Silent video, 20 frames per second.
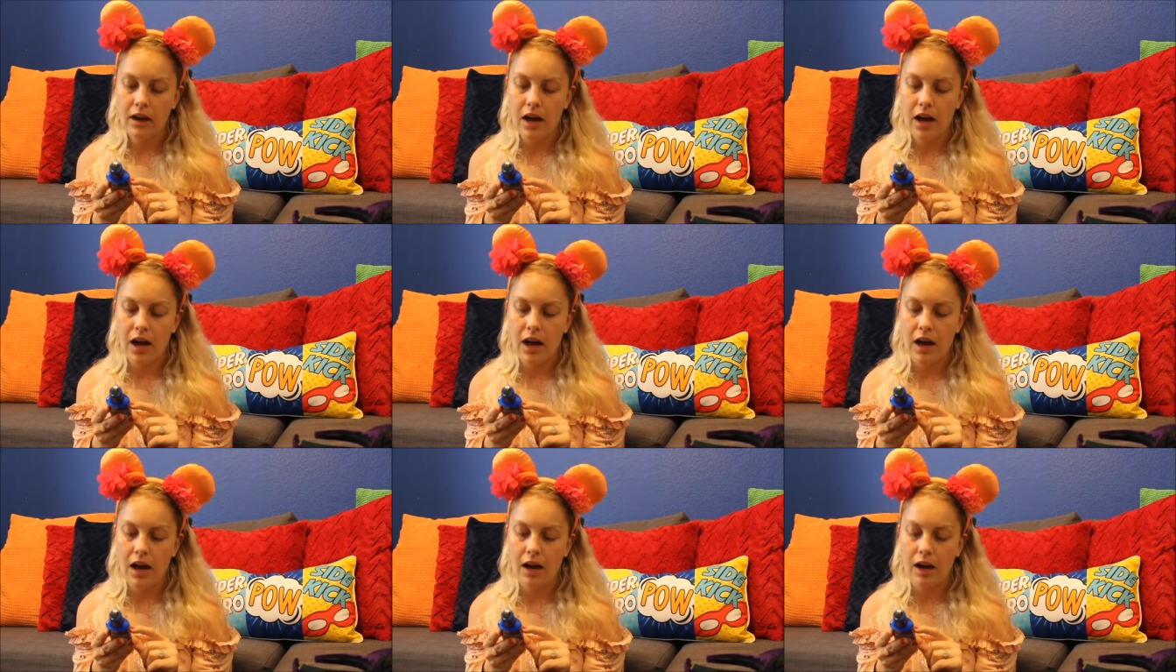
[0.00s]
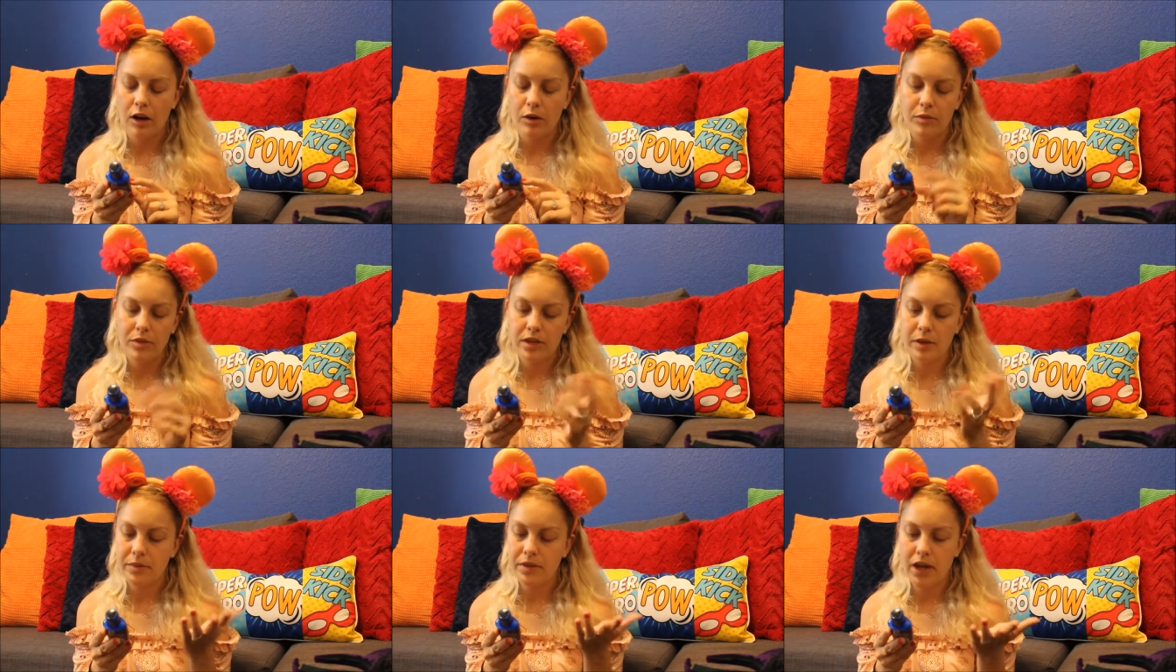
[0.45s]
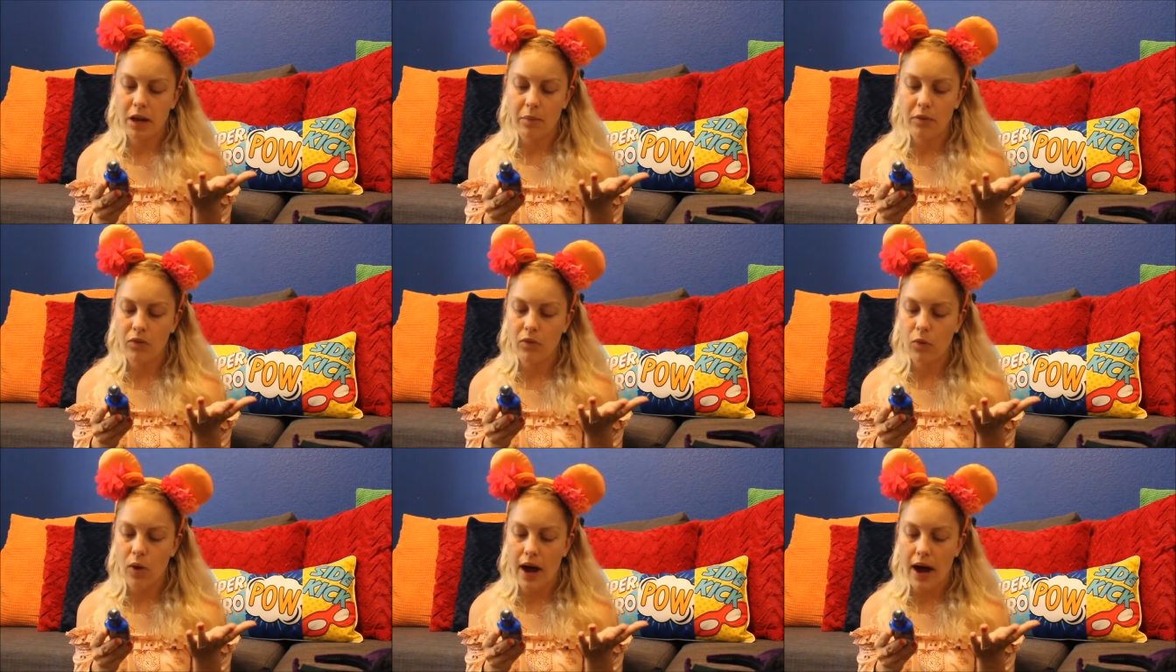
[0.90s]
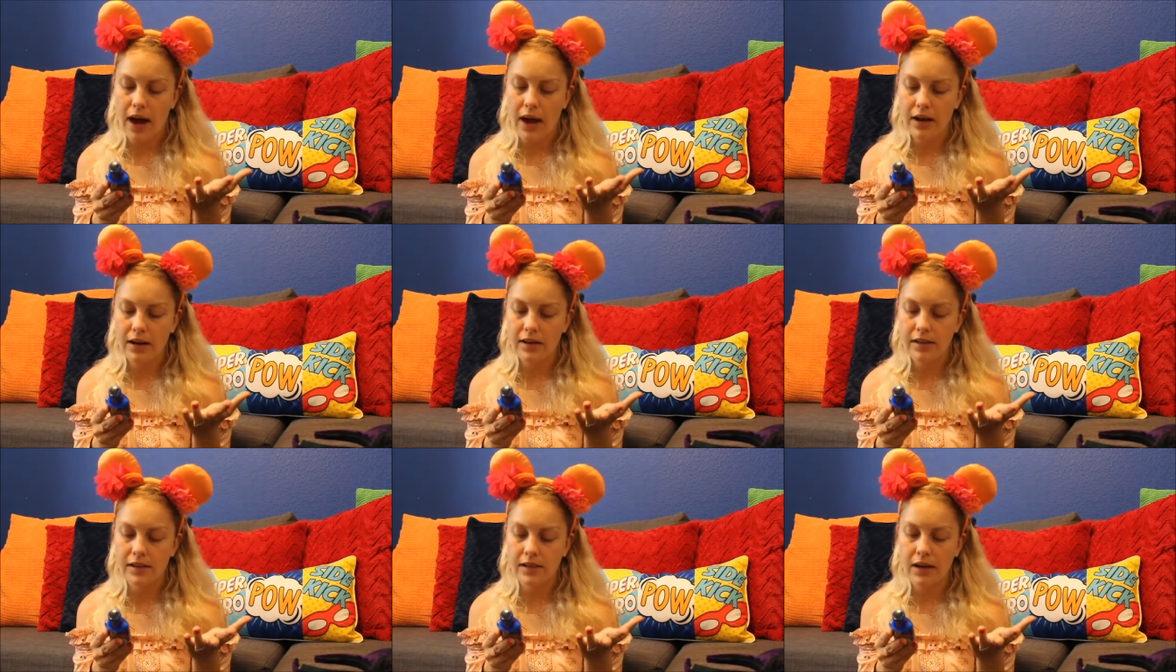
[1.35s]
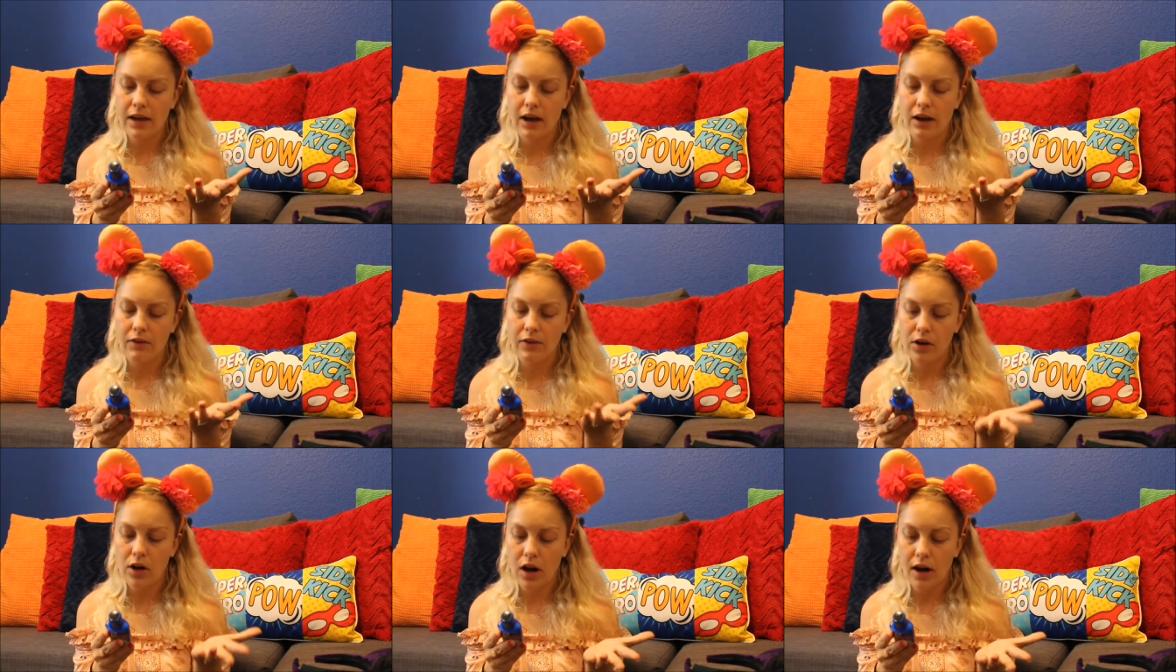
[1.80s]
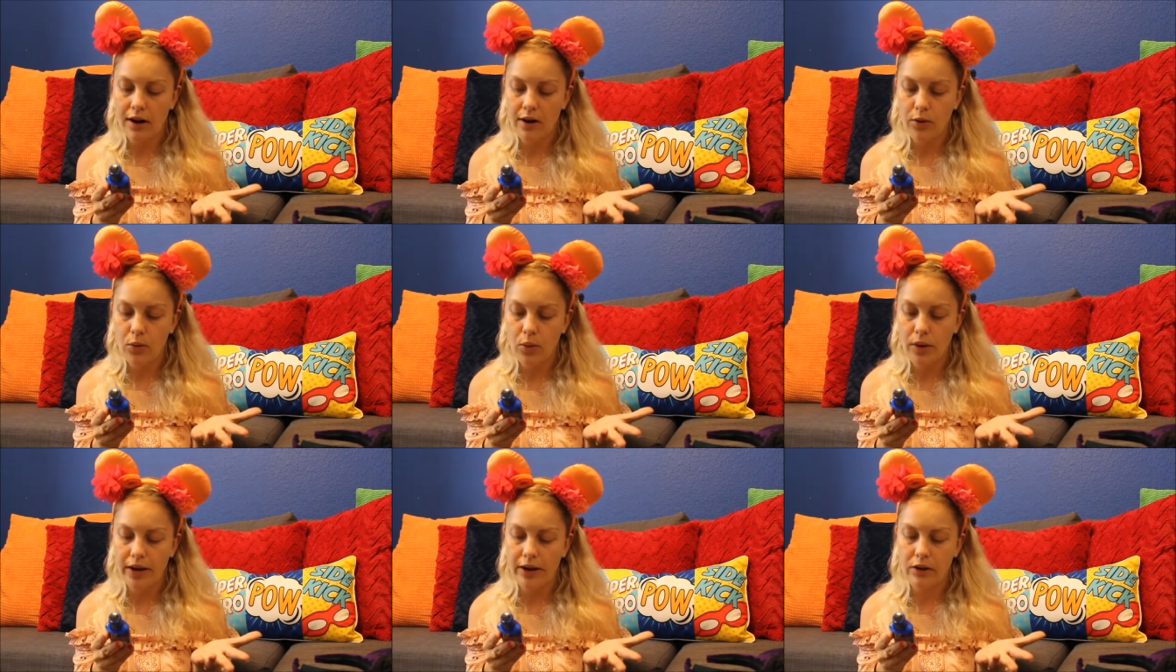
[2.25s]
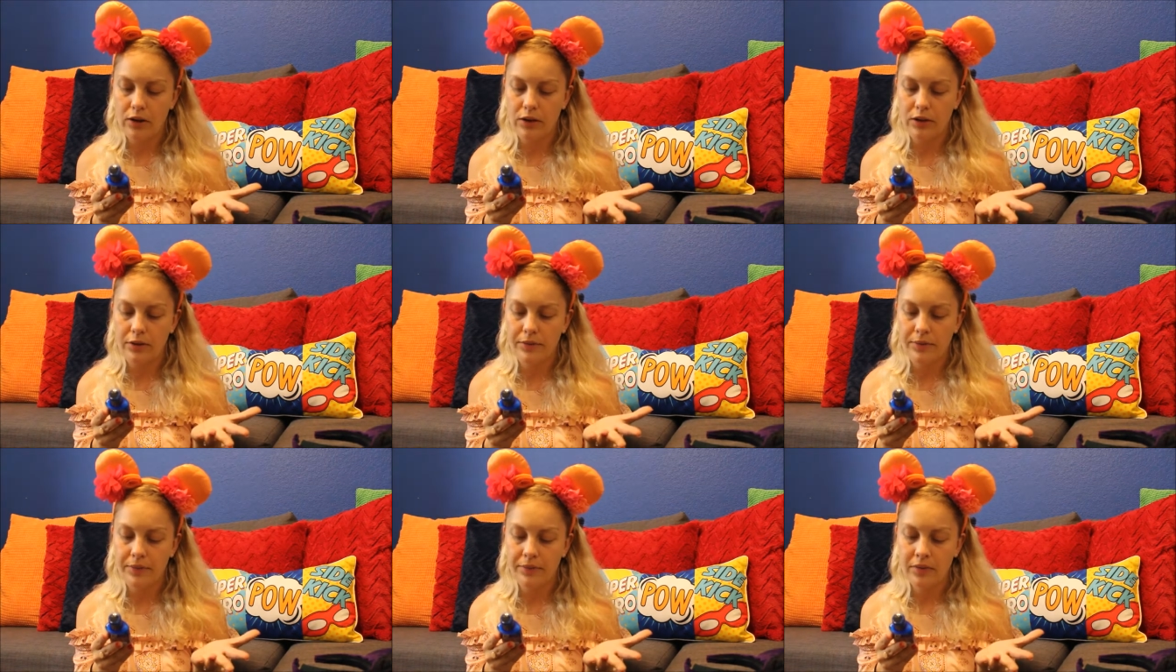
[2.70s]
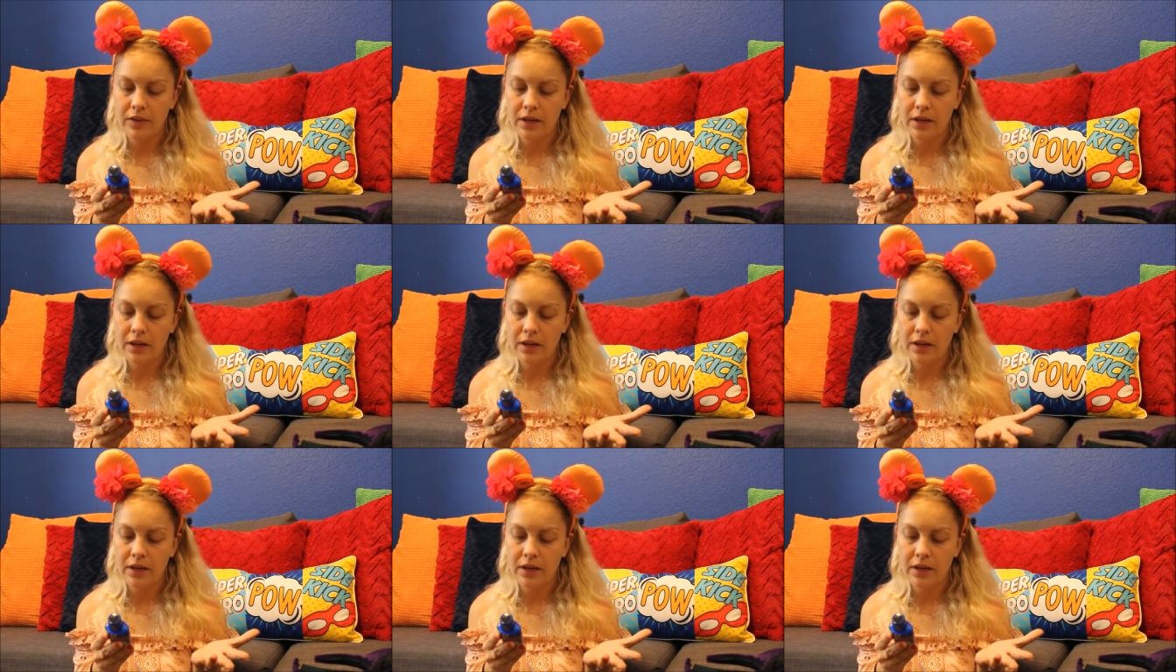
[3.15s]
um, some type of wax, avocado oil,